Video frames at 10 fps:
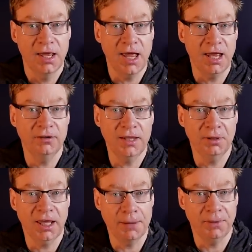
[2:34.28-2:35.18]
and they
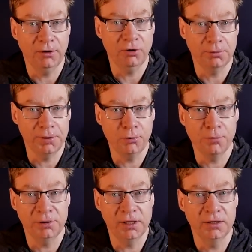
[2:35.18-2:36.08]
became incredibly
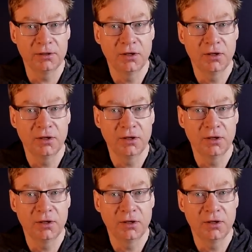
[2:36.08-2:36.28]
popular.